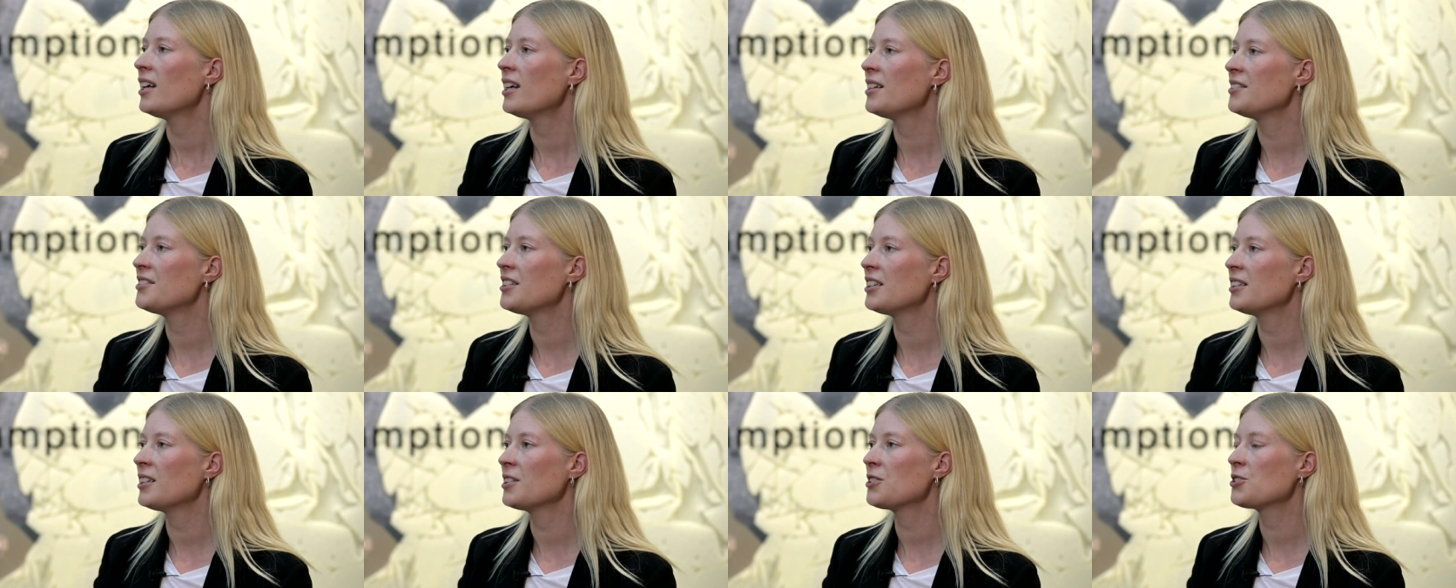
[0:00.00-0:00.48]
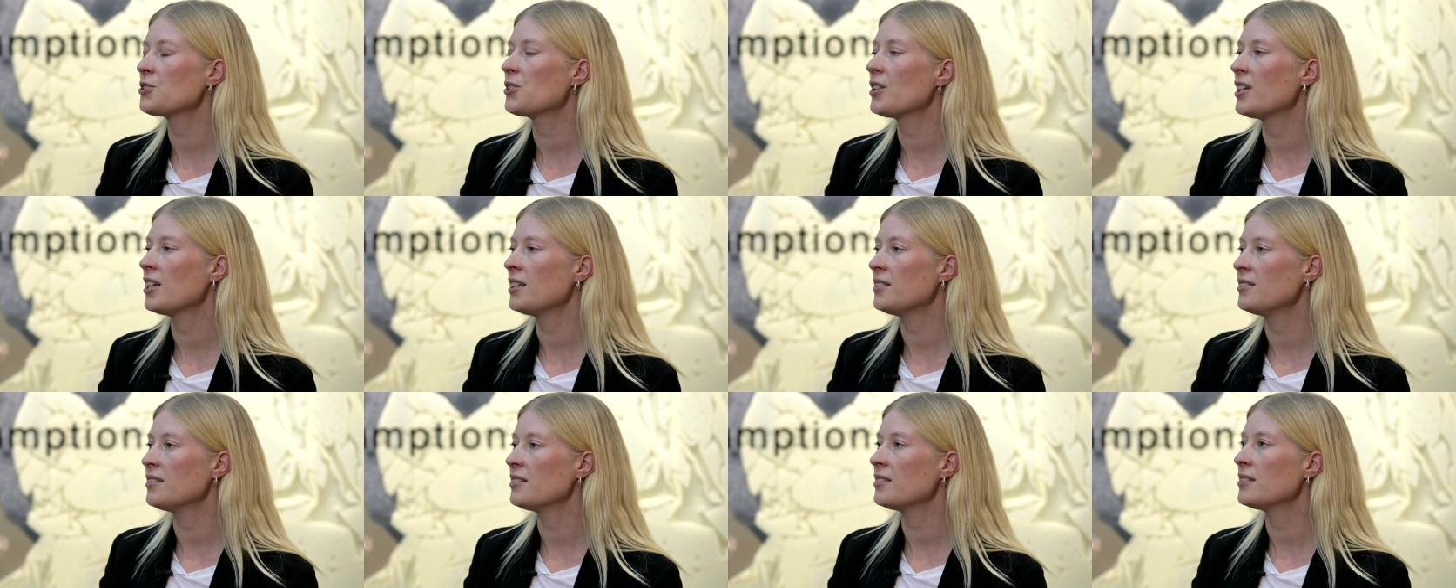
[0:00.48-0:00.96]
And then I
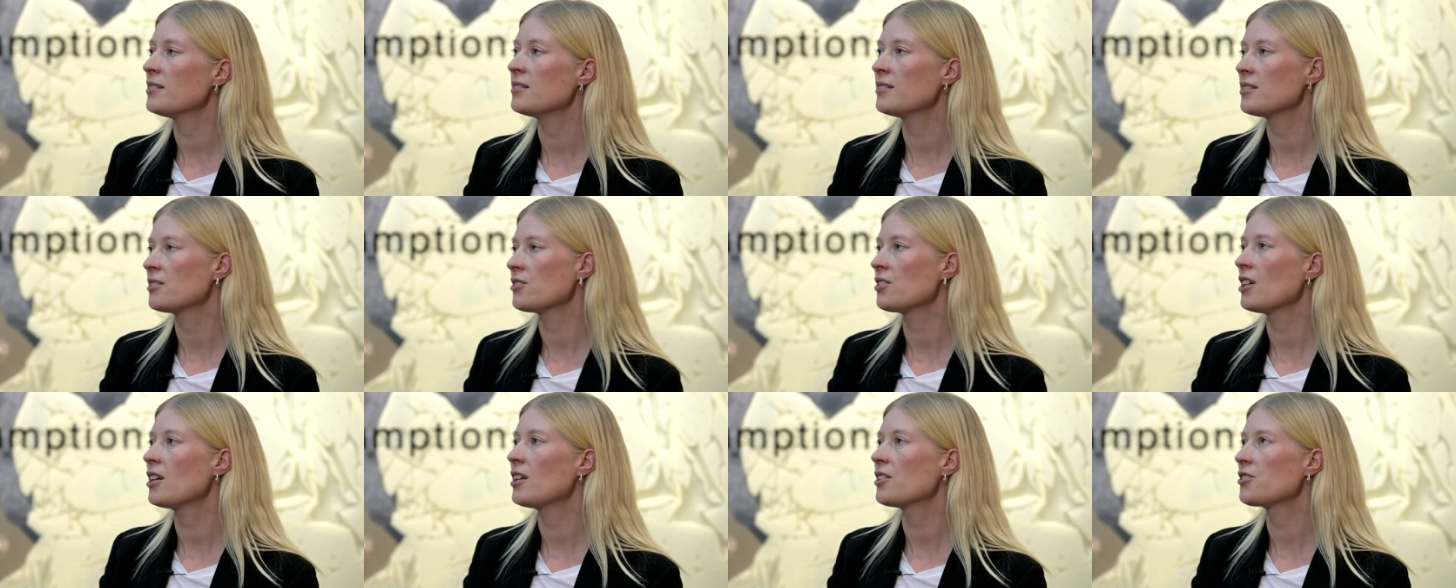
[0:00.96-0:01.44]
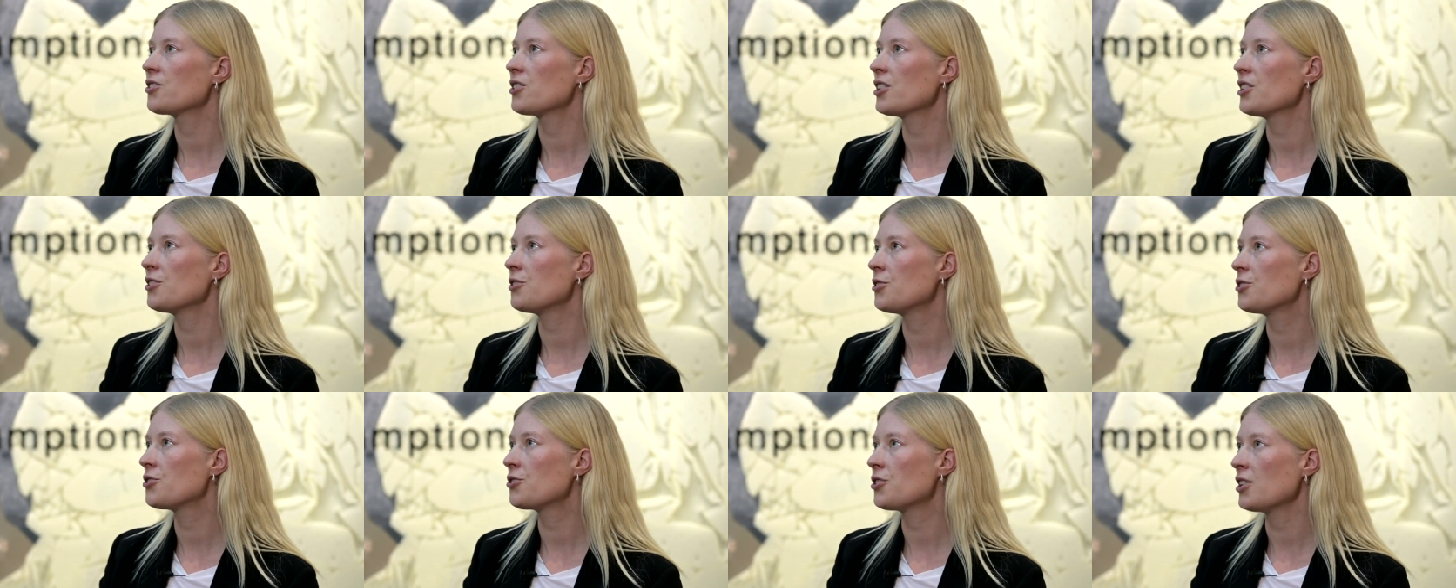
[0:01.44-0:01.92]
try and I
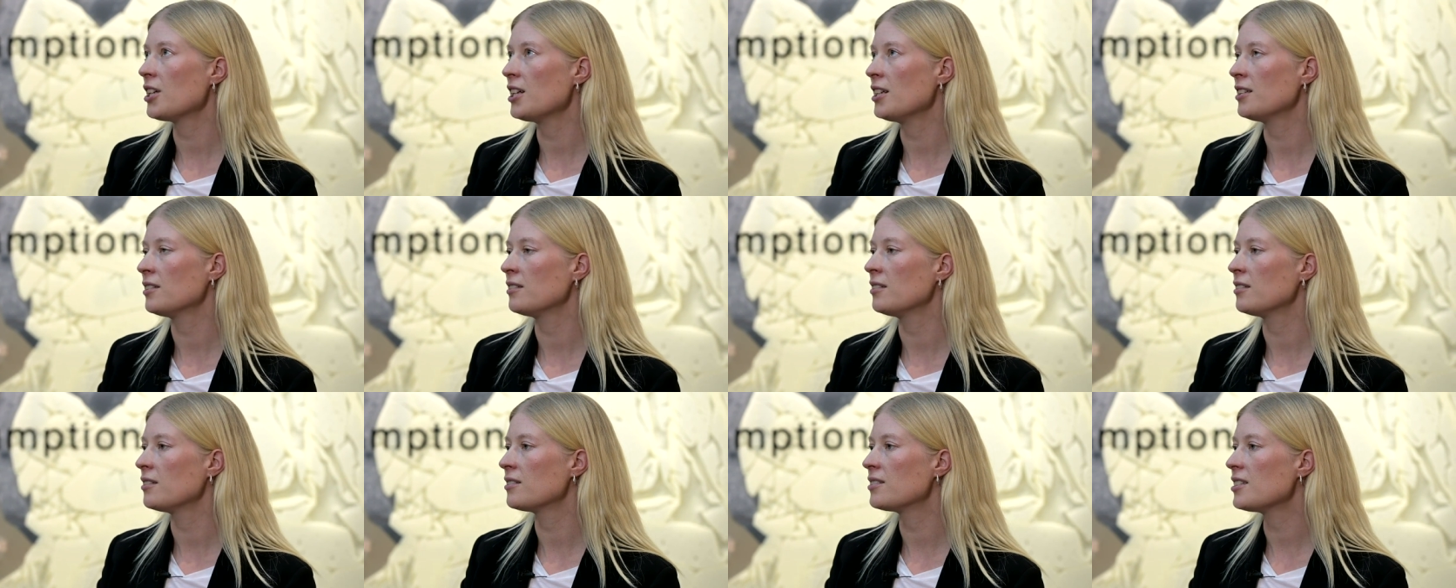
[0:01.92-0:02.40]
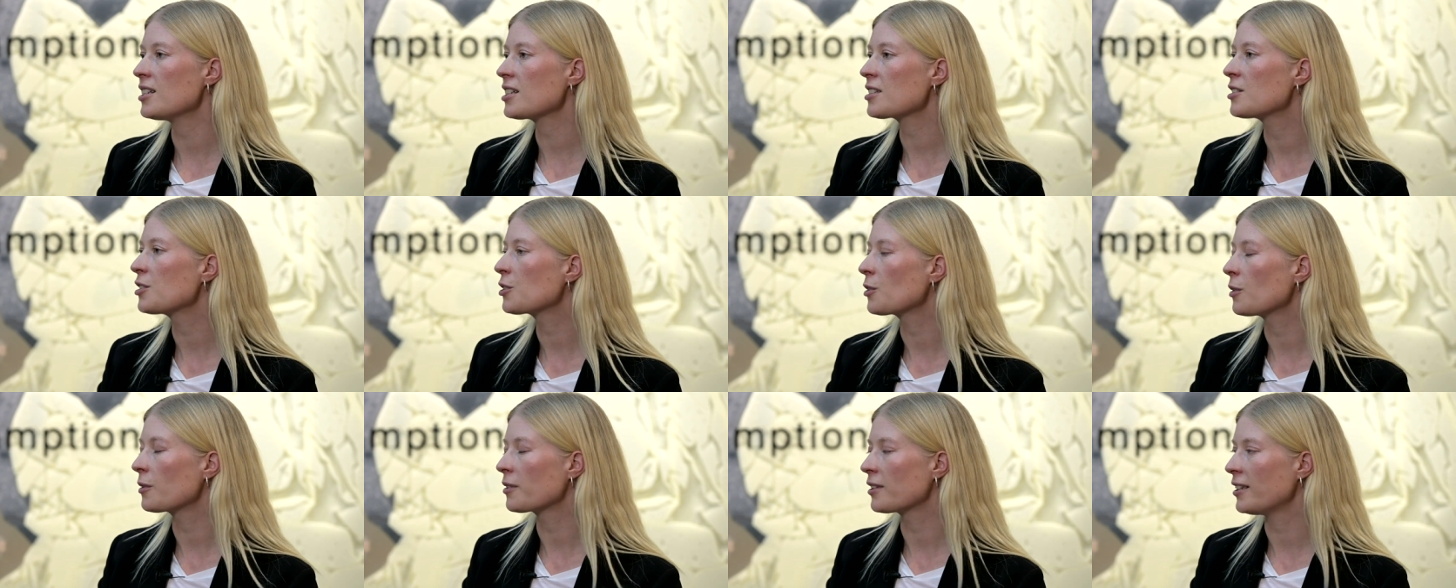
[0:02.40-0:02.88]
try to train
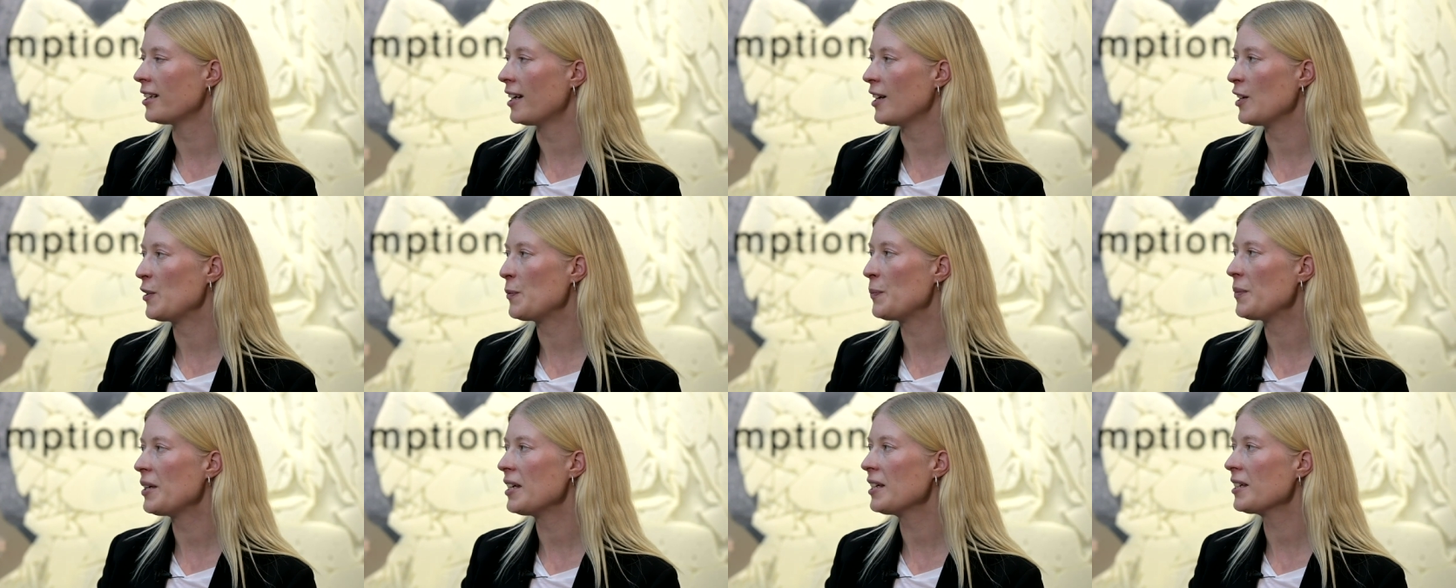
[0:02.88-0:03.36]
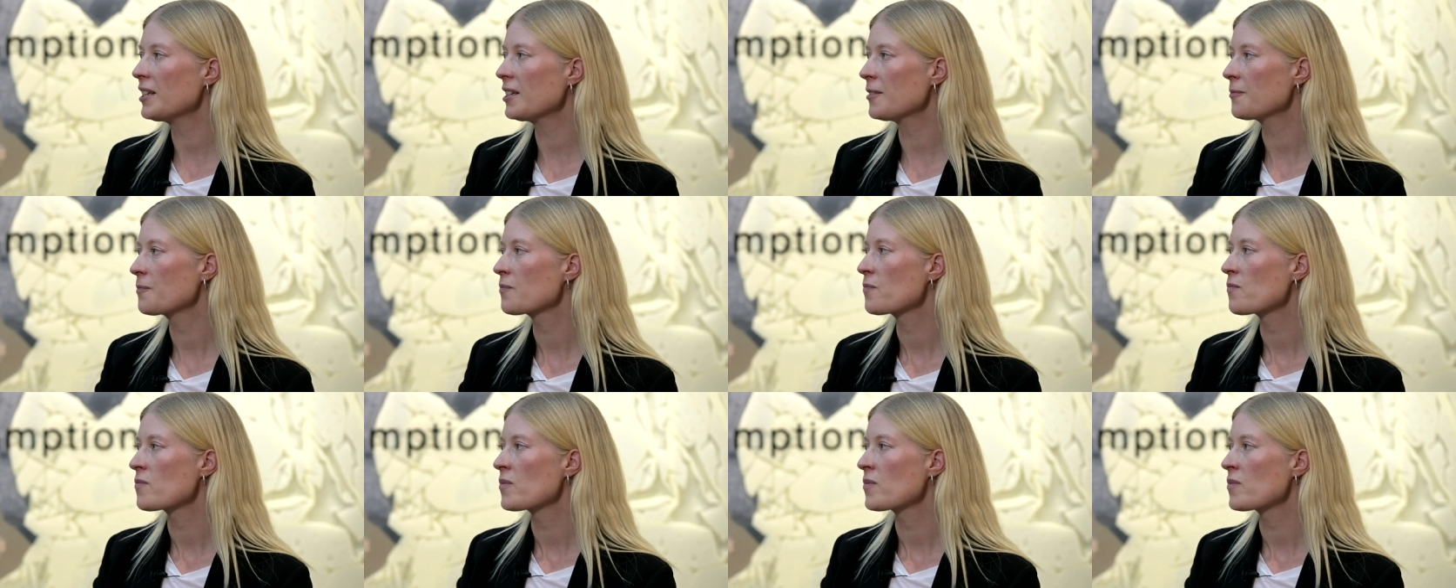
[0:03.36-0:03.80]
technical climbing,